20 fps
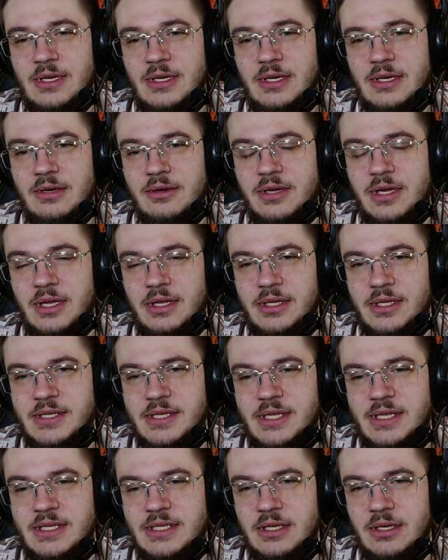Okay,
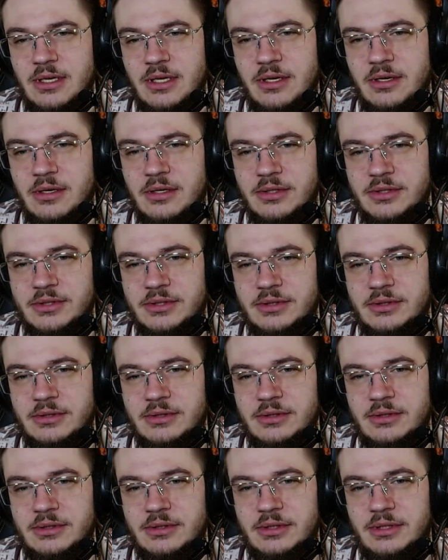let's hug girls.
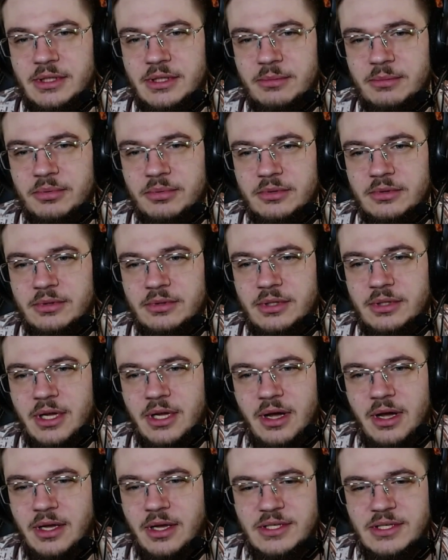Yep.
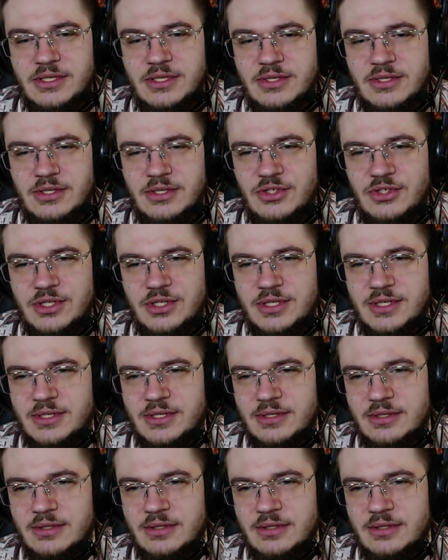No, it's just...